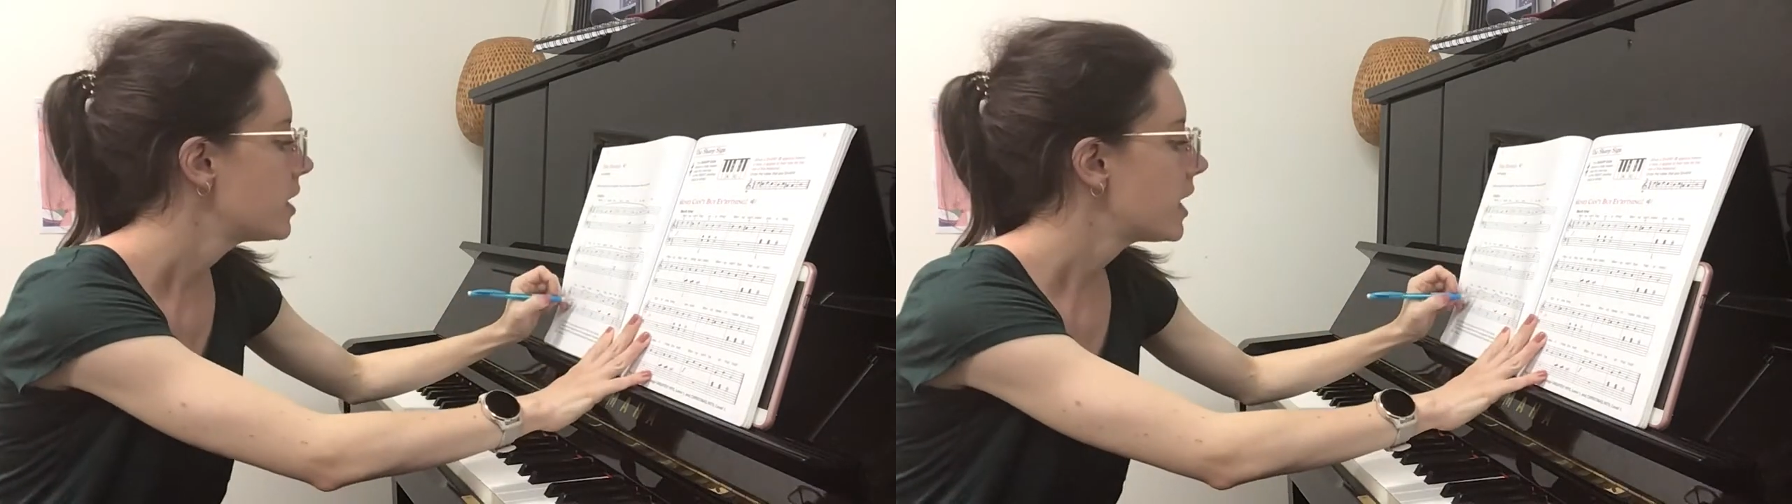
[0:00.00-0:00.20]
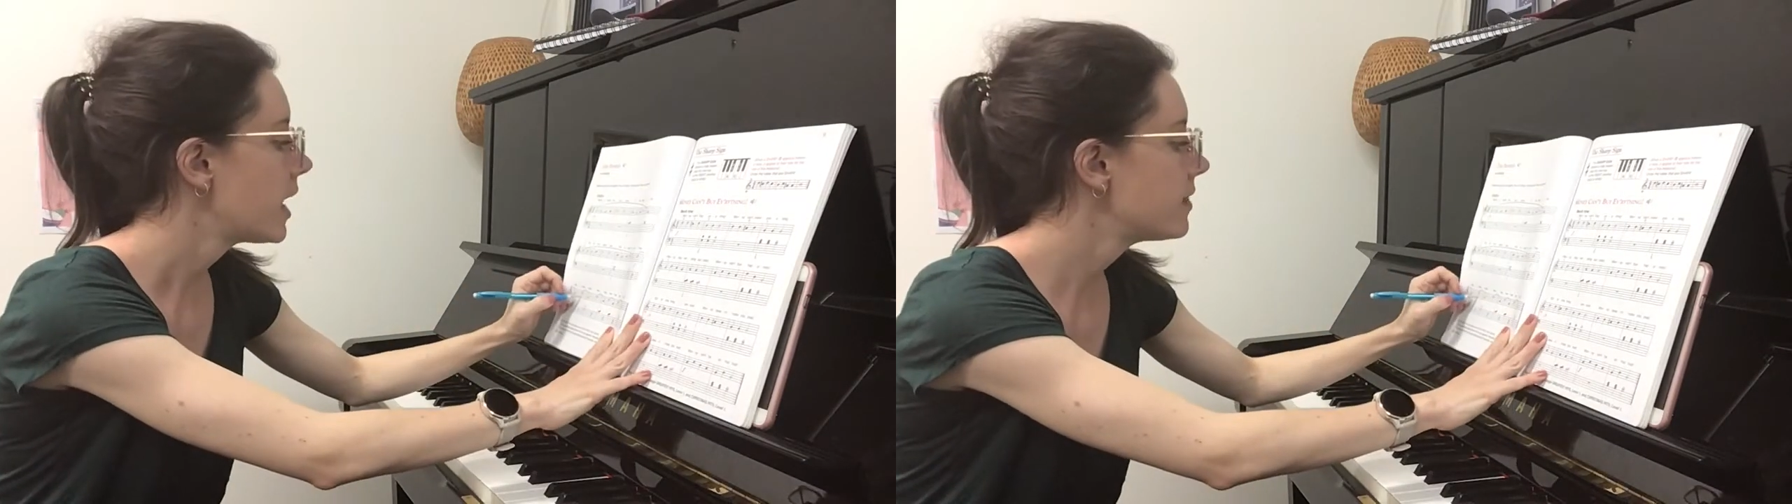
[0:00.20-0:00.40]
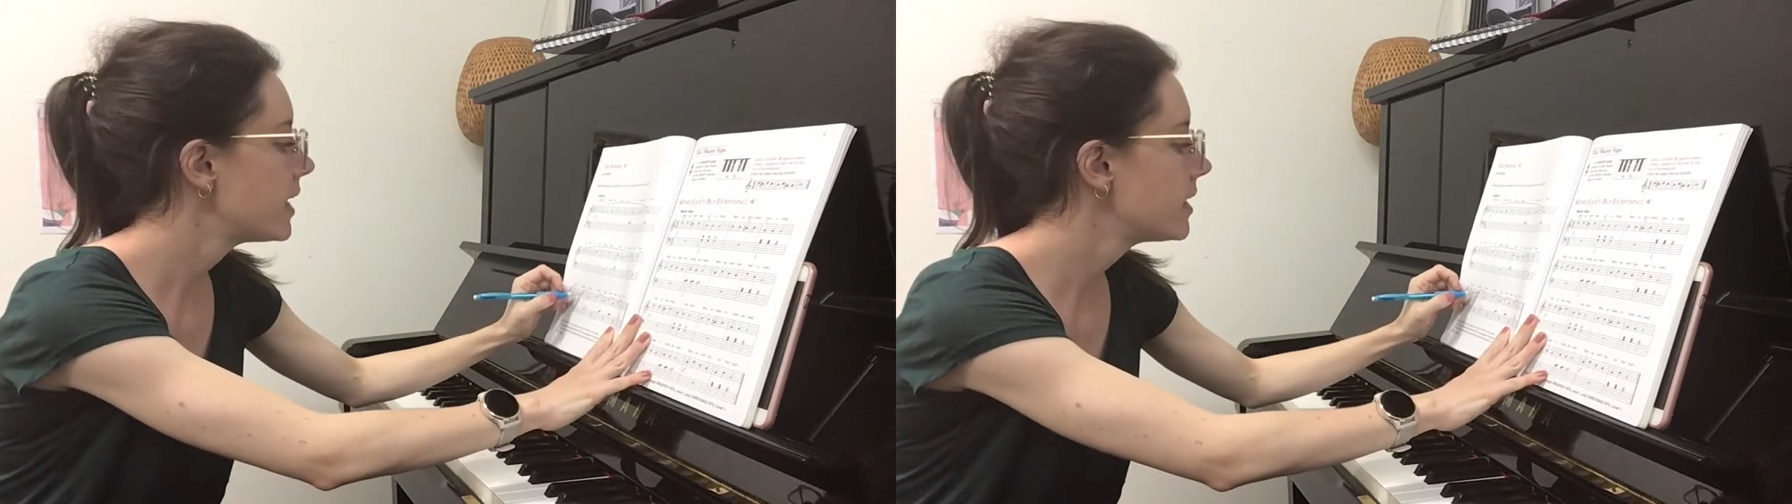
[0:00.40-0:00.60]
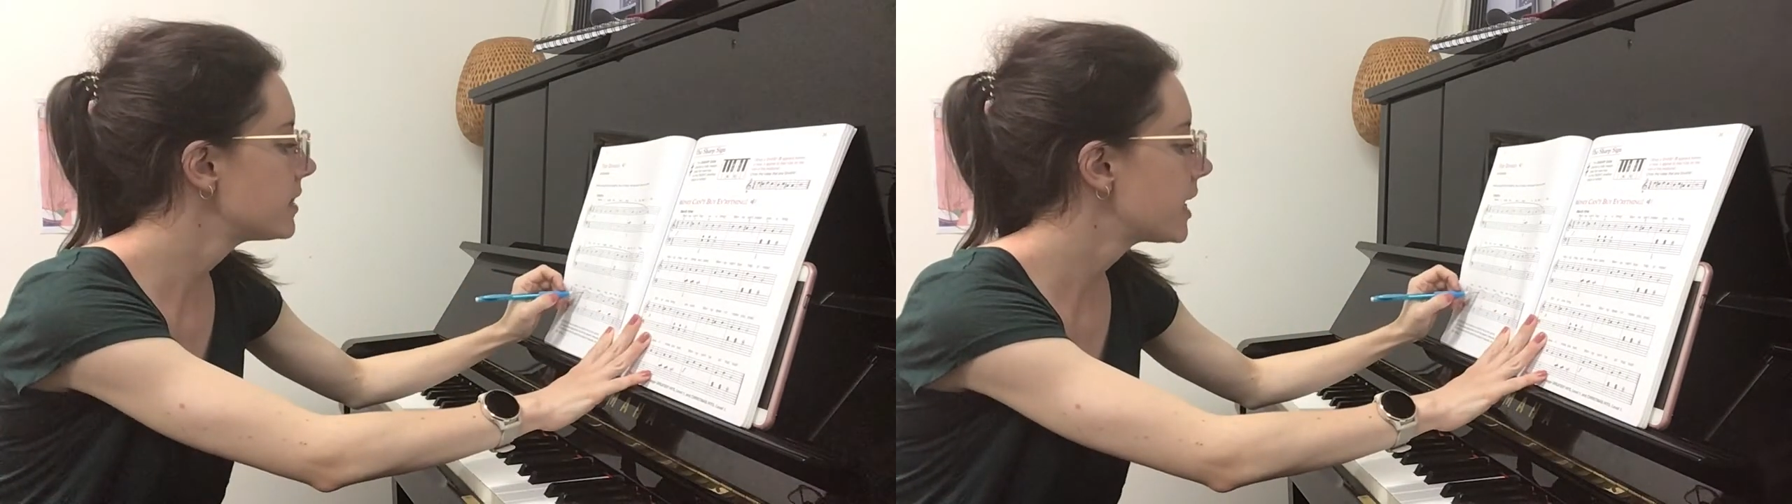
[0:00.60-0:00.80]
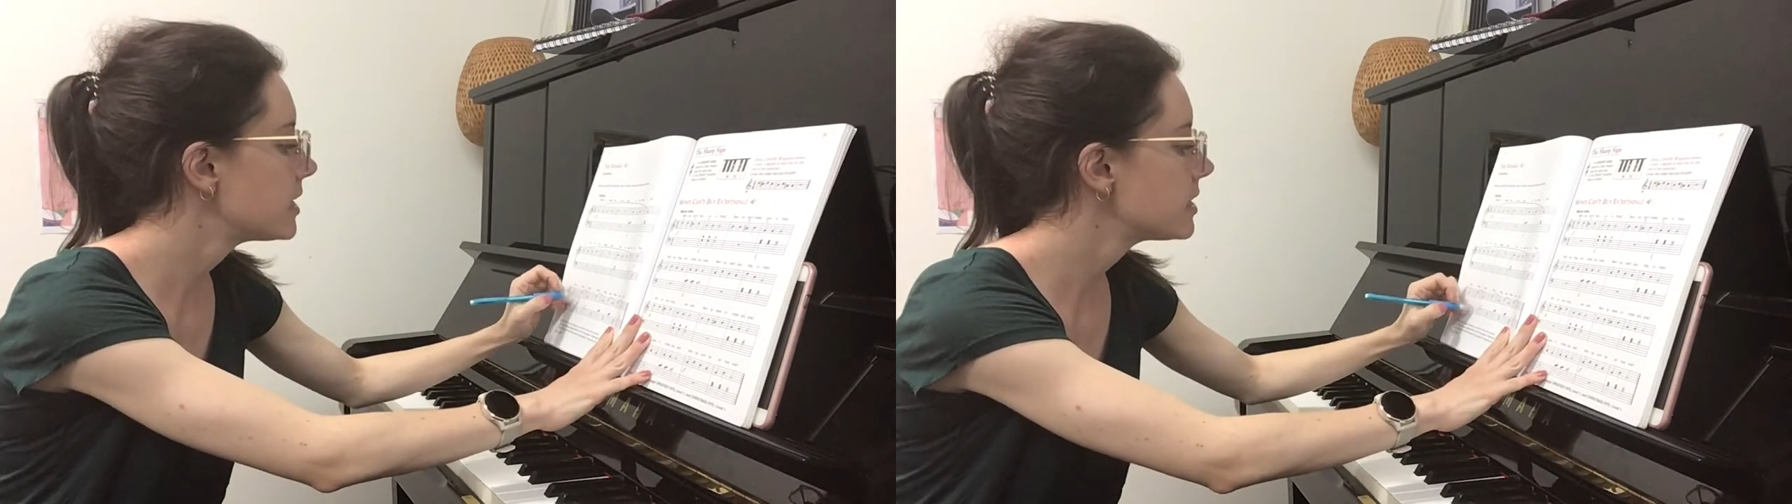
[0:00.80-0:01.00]
And then
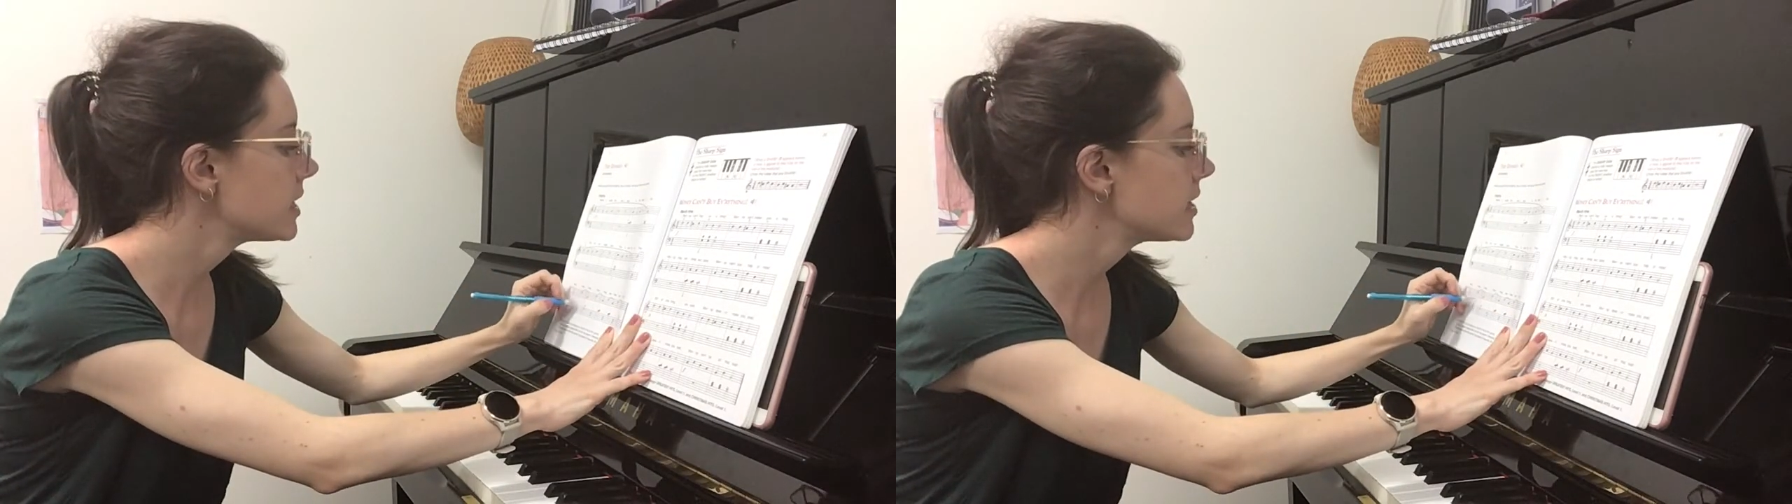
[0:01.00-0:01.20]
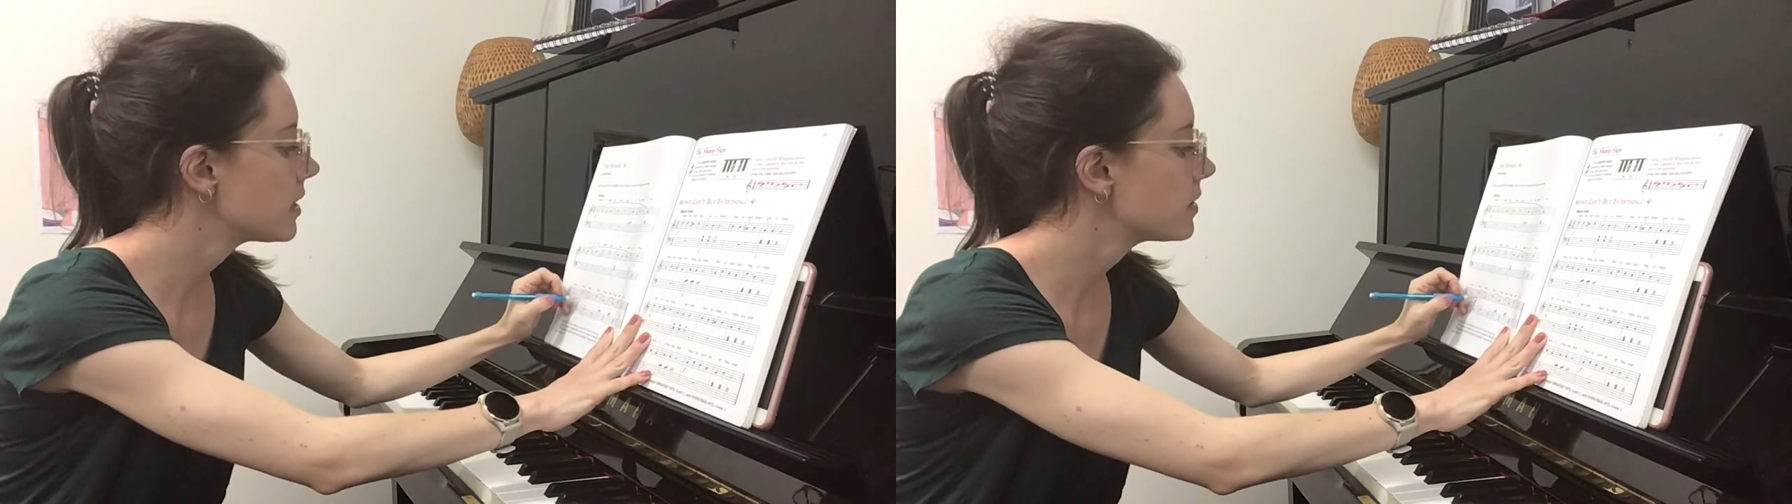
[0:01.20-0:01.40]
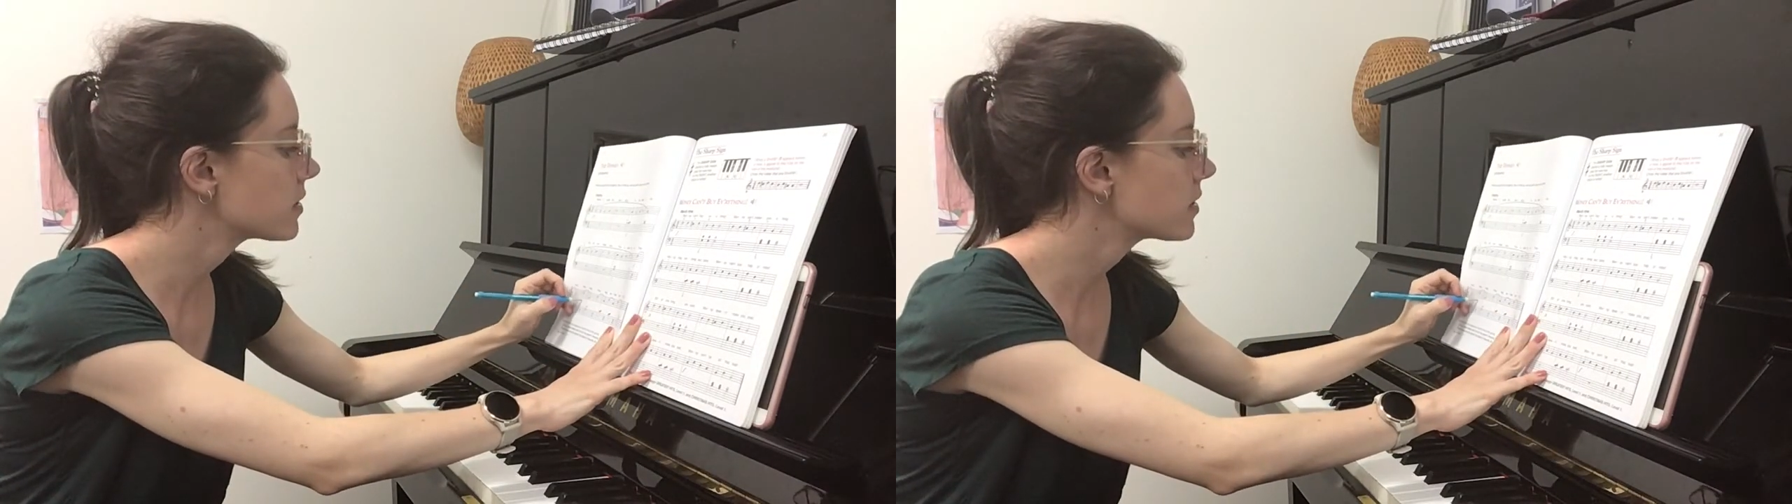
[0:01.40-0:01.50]
that D there is